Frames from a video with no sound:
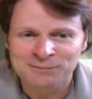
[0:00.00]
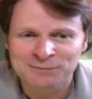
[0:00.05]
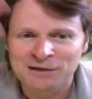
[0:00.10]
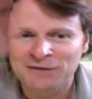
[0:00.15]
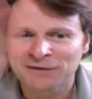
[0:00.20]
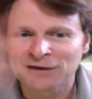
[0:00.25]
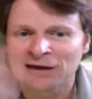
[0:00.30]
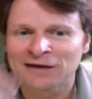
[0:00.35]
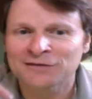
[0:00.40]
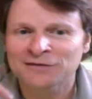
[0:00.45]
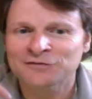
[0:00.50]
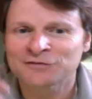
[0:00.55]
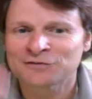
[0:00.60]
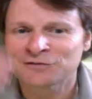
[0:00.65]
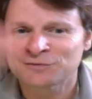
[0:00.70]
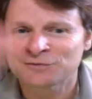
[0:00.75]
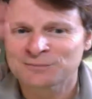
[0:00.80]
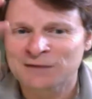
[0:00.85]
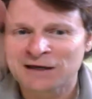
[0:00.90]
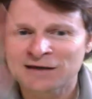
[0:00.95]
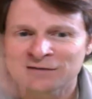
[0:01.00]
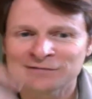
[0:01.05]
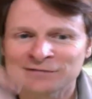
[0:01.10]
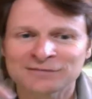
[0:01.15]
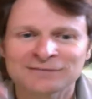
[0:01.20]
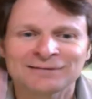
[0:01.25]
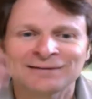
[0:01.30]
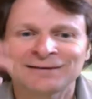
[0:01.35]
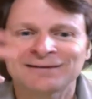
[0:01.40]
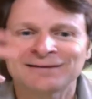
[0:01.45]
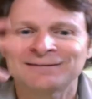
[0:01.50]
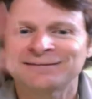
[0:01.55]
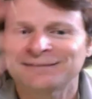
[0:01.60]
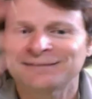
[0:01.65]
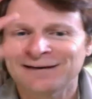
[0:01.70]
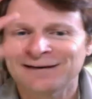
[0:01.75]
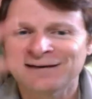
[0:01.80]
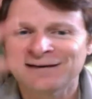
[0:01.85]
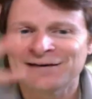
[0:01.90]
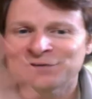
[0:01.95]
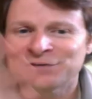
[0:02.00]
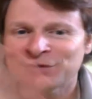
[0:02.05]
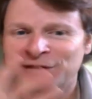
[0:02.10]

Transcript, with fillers: about the oxygen mask, you know, yeah.